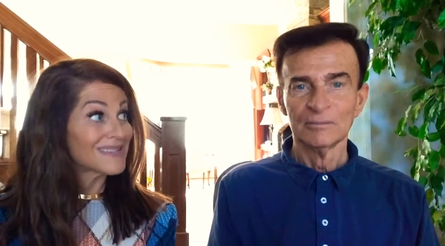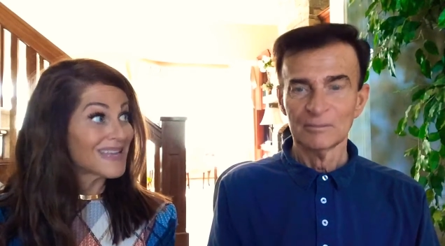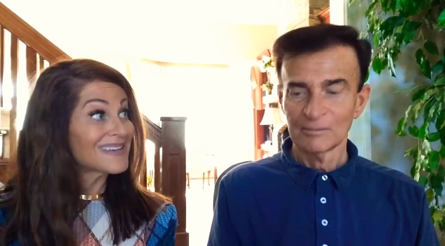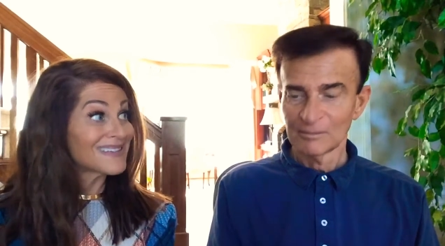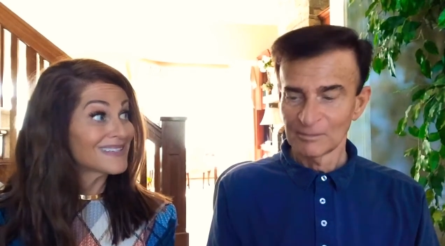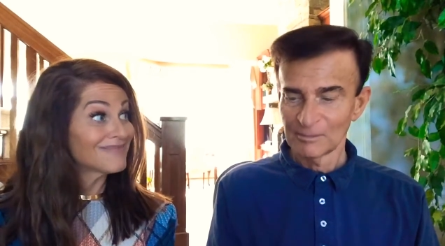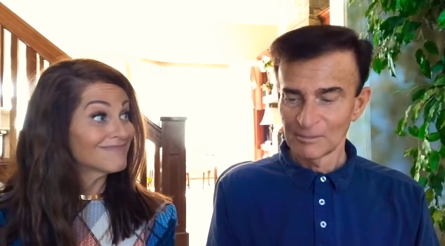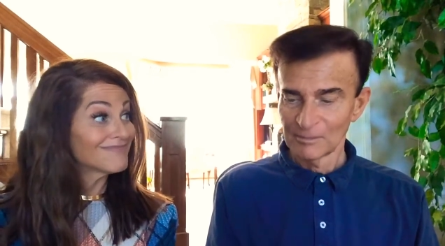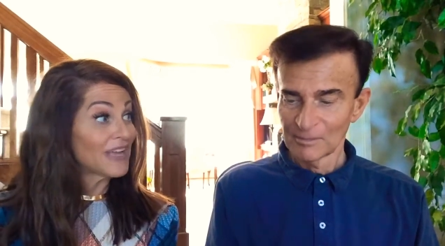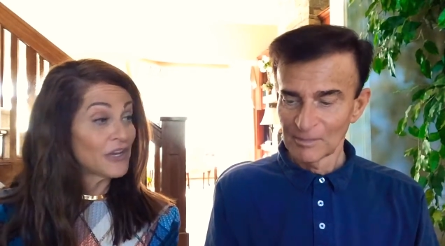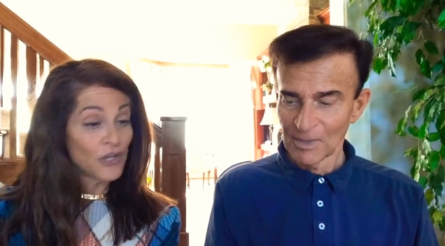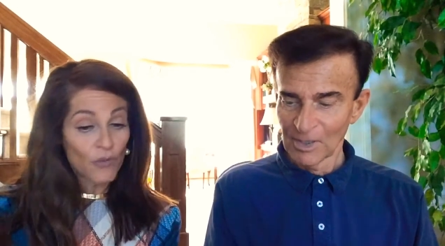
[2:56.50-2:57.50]
Speaker 1: Satan.
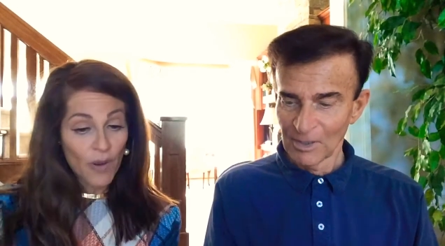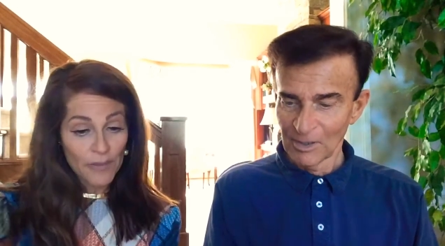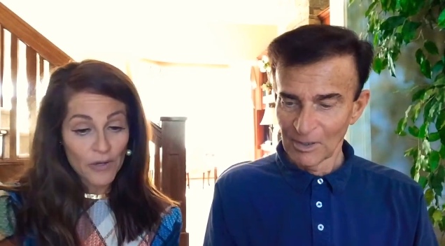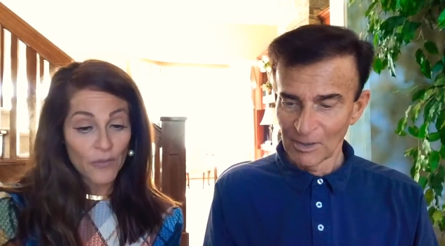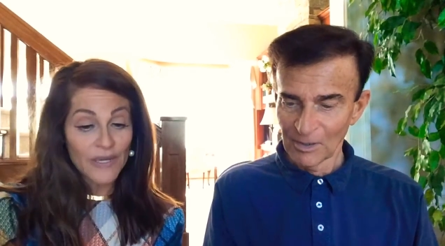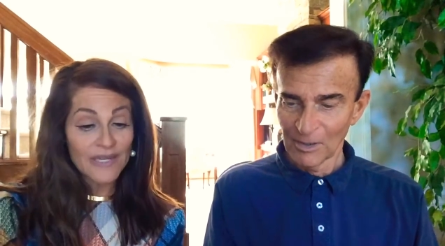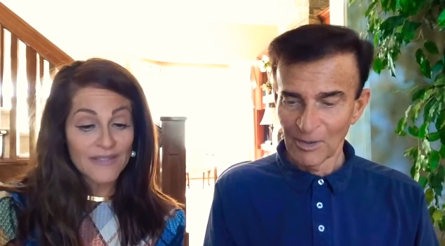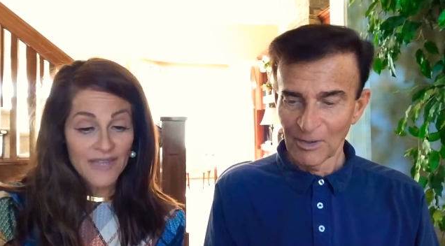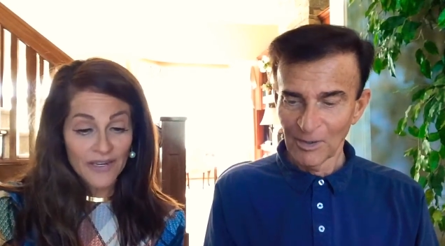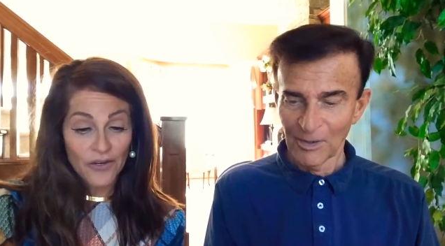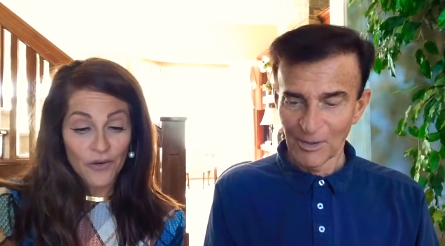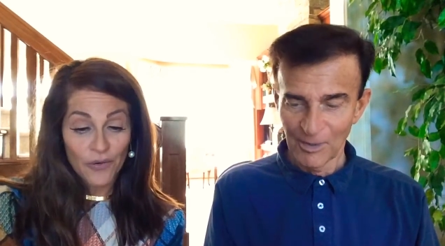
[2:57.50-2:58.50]
And you want me to read
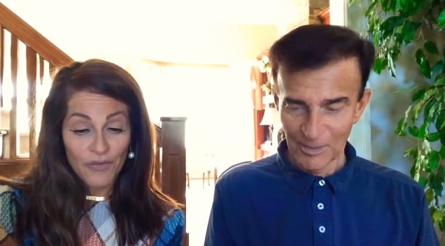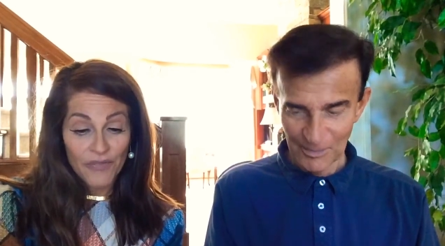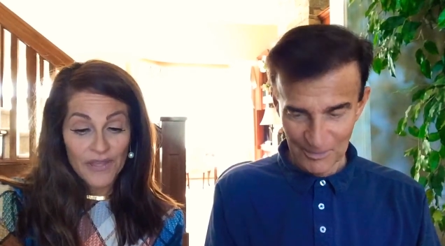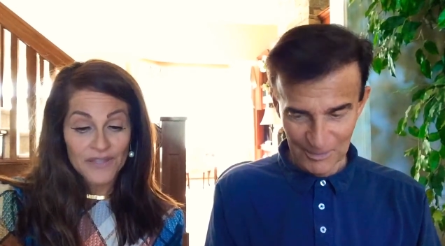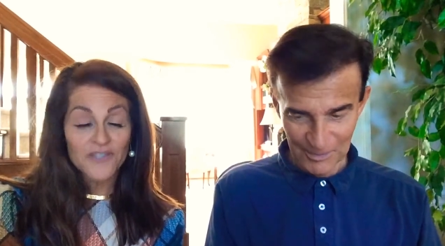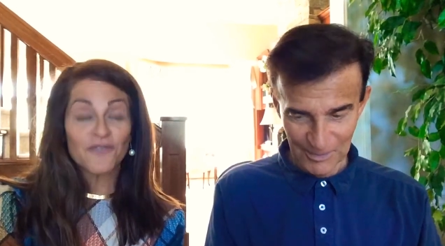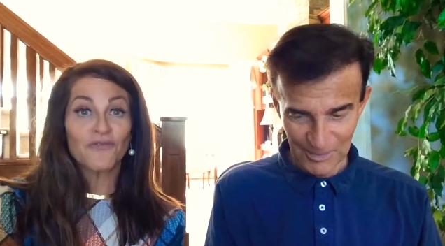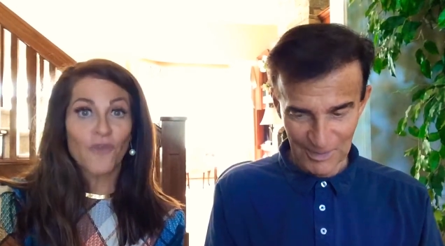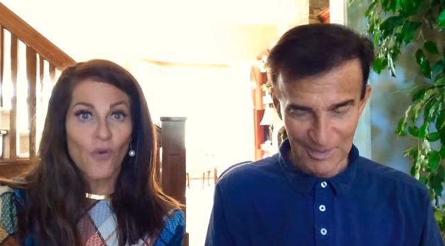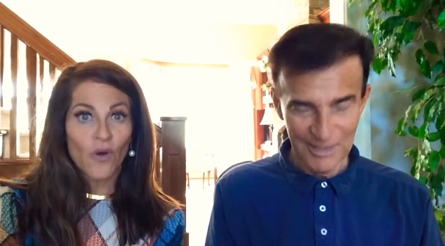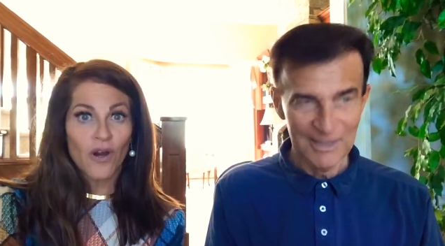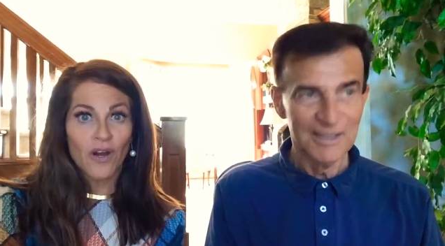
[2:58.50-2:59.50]
Second Corinthians
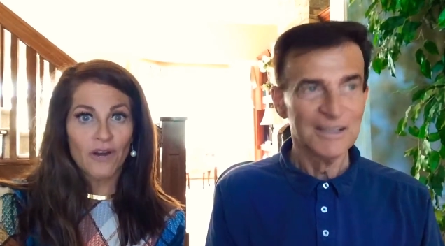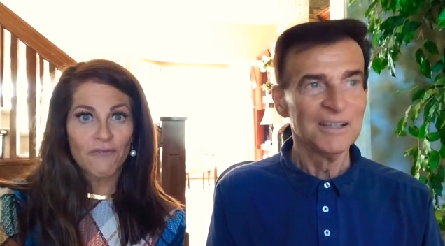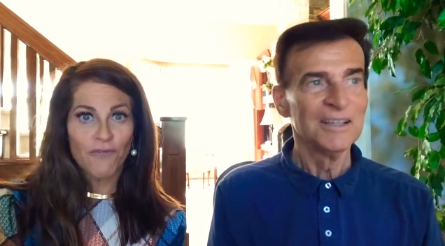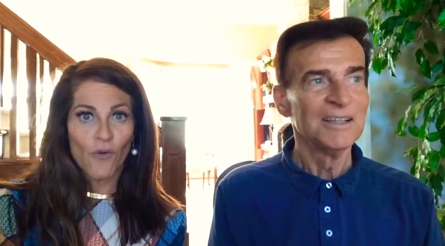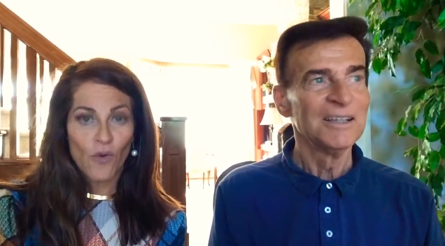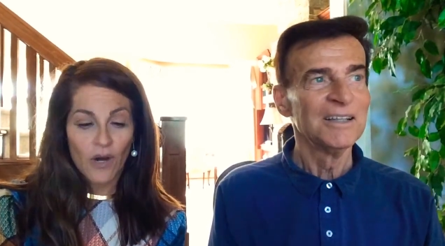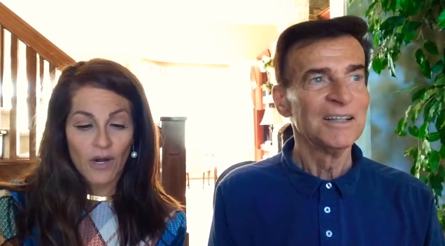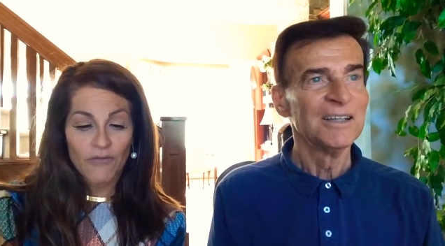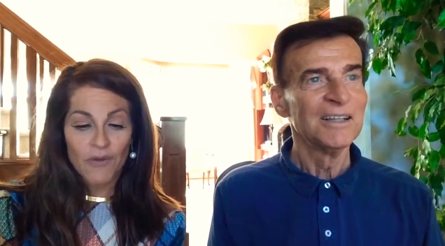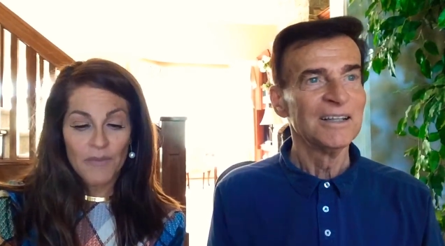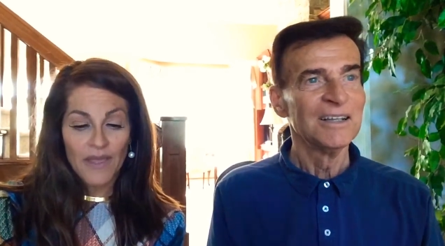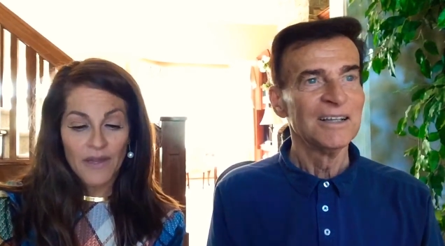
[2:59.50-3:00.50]
4 4
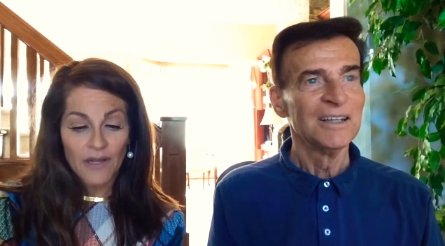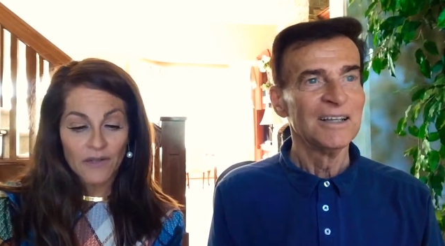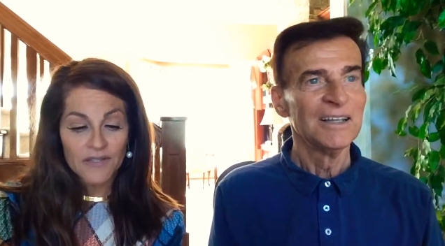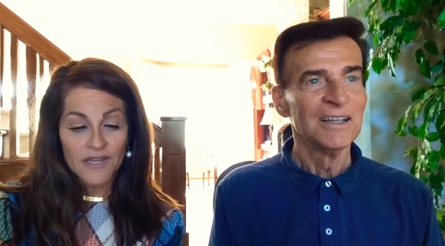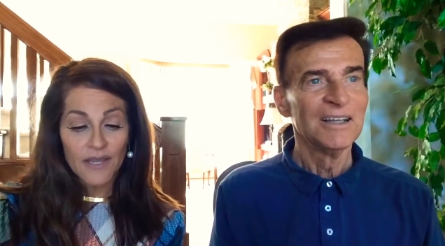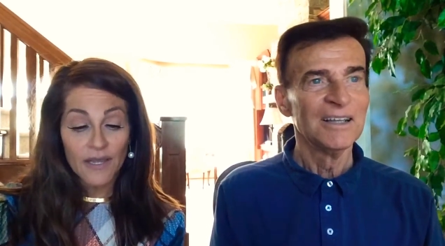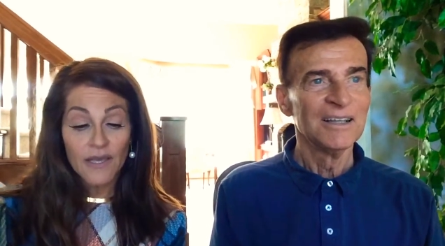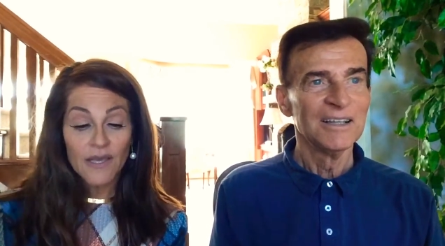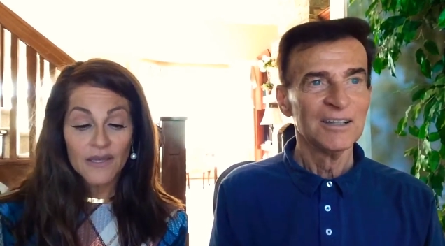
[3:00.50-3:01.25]
from the NLT.